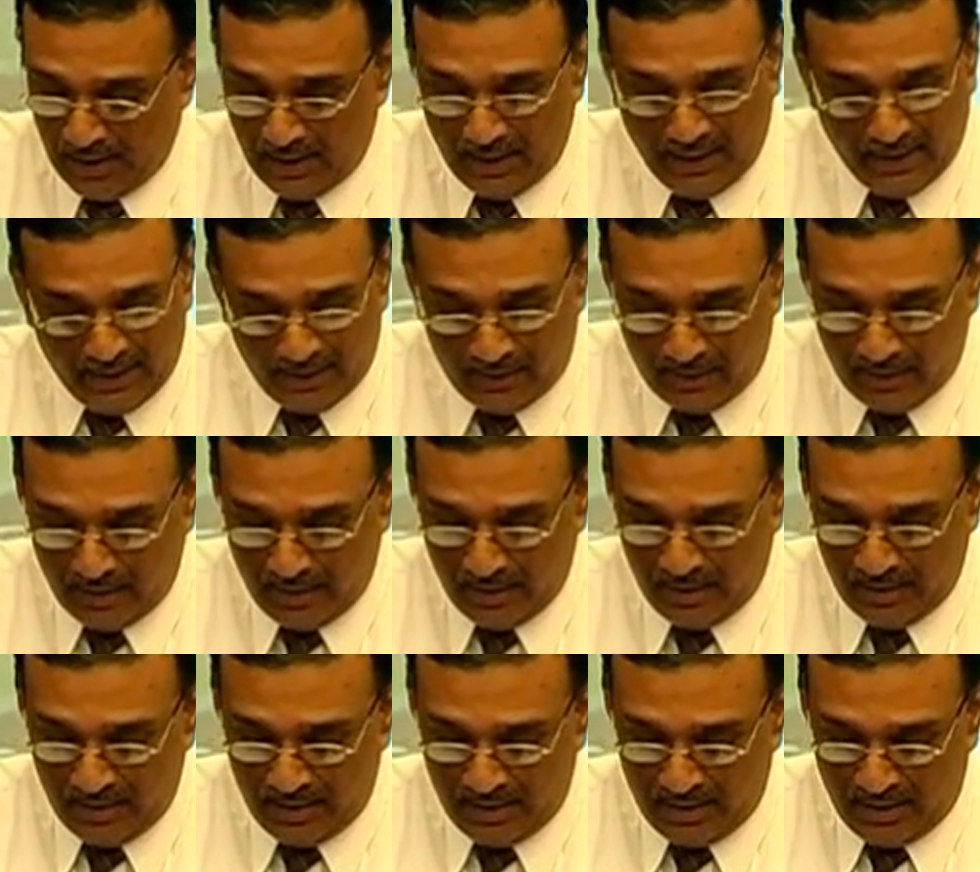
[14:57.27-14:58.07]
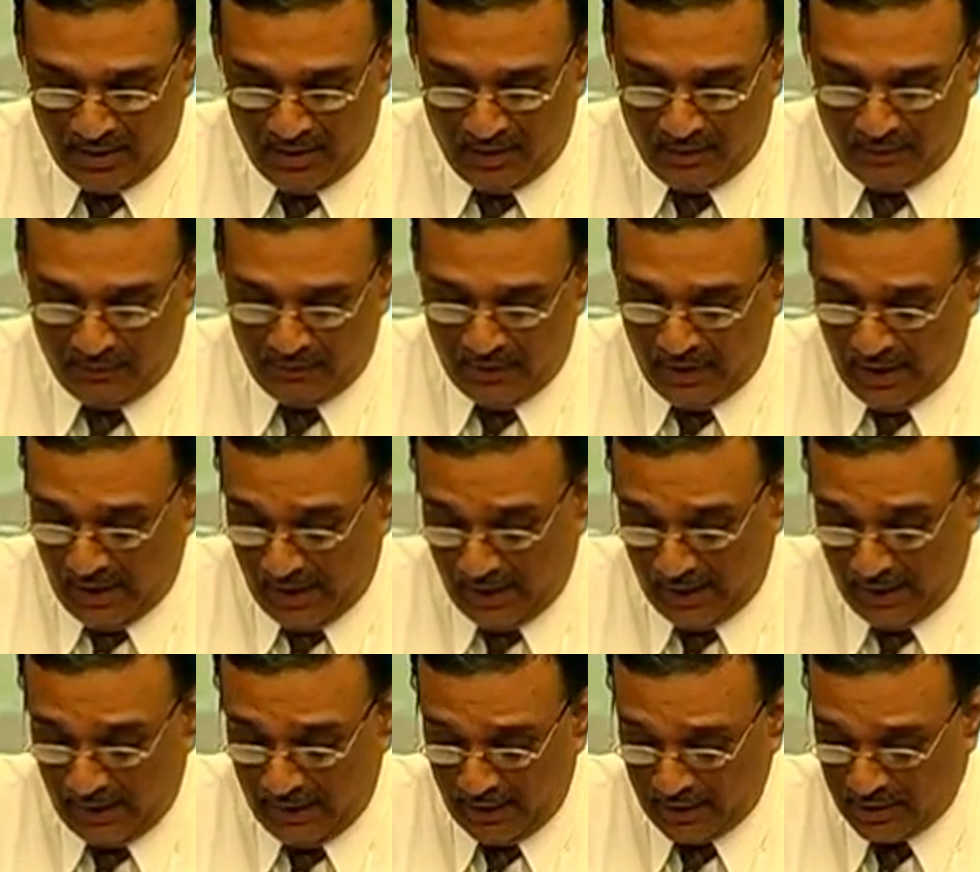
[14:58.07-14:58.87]
and we
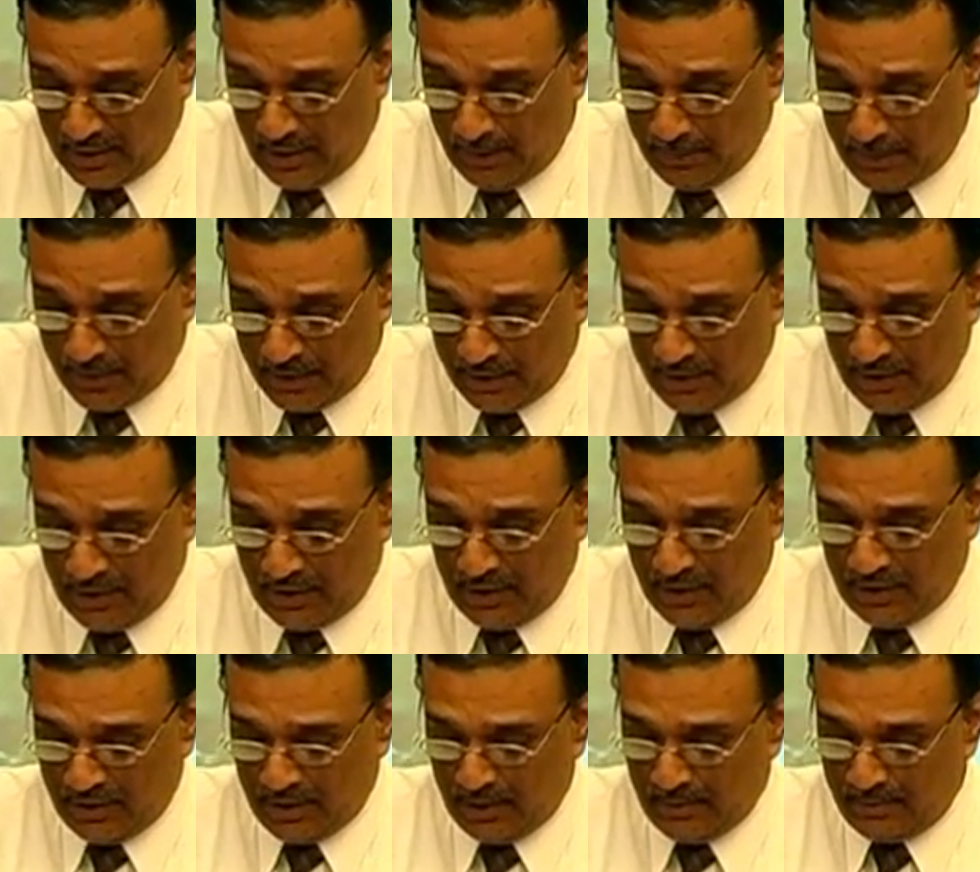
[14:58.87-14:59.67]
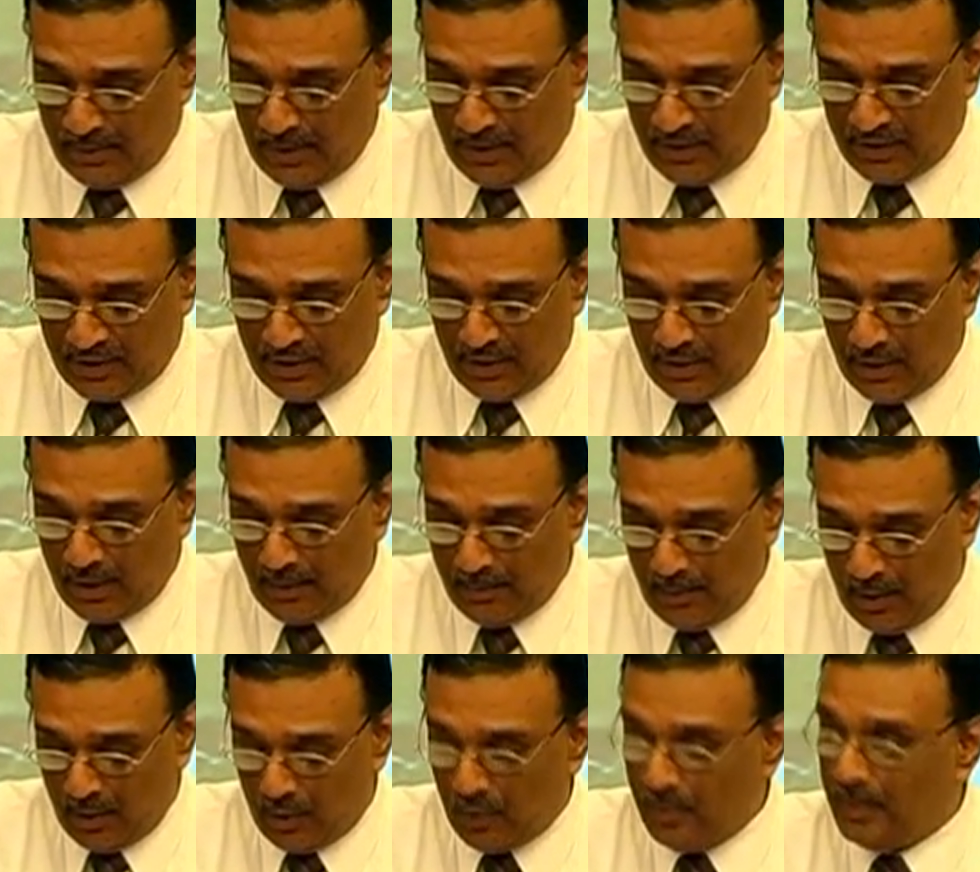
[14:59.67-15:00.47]
had an excellent presentation by Sri
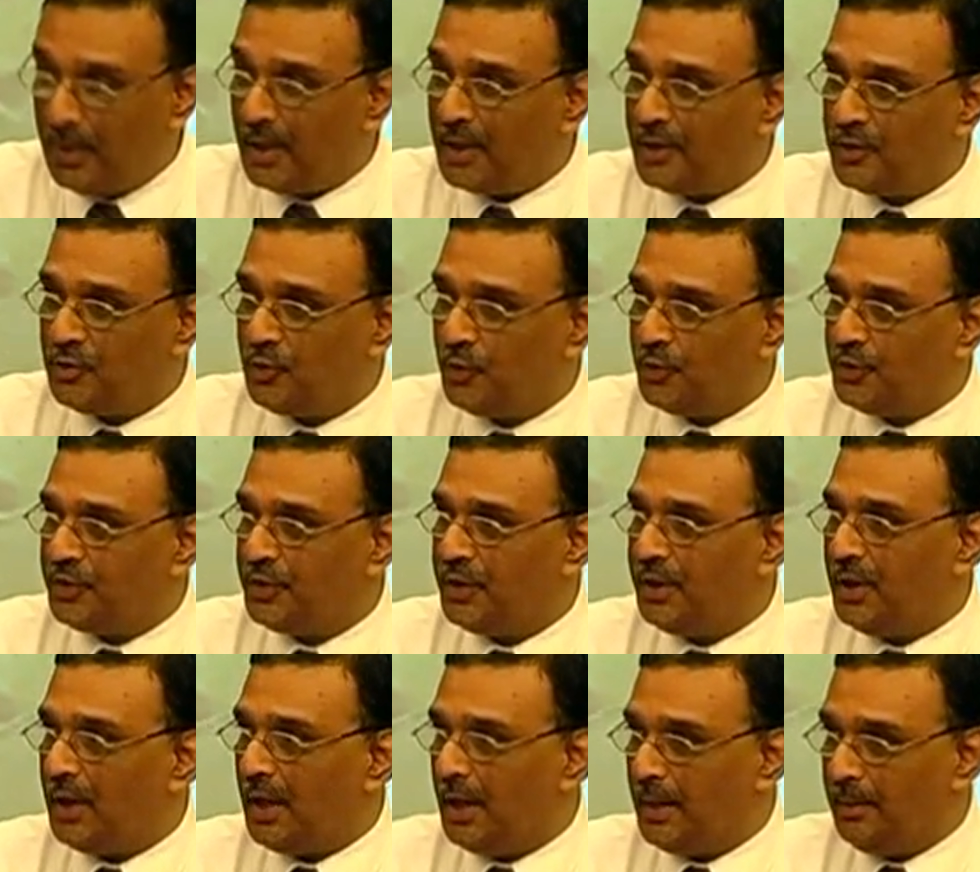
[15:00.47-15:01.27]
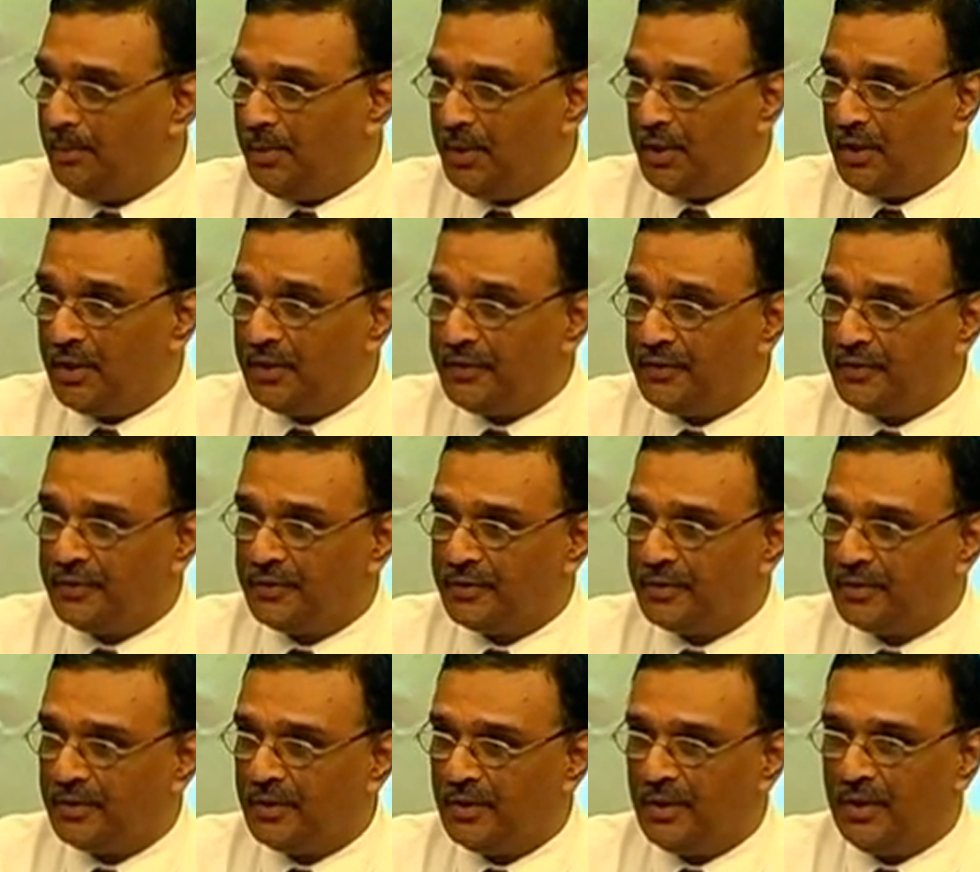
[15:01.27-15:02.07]
Nirmal Kumar Joshi,
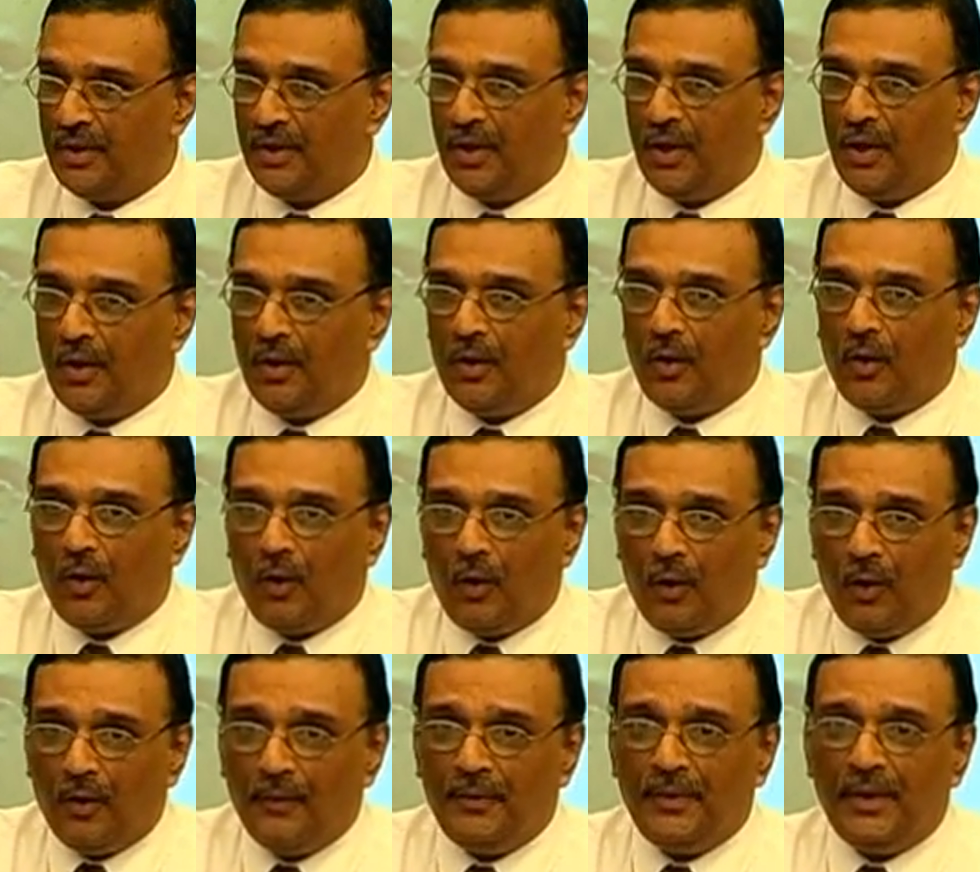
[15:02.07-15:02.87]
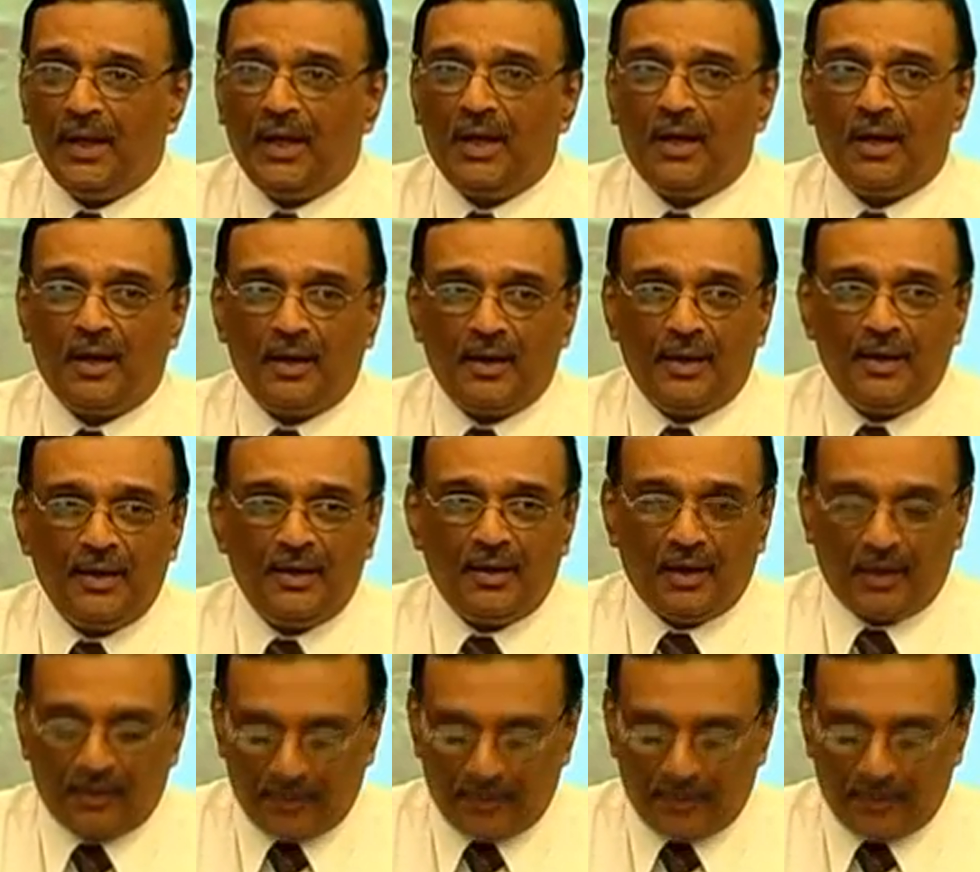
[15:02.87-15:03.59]
IPS, on the current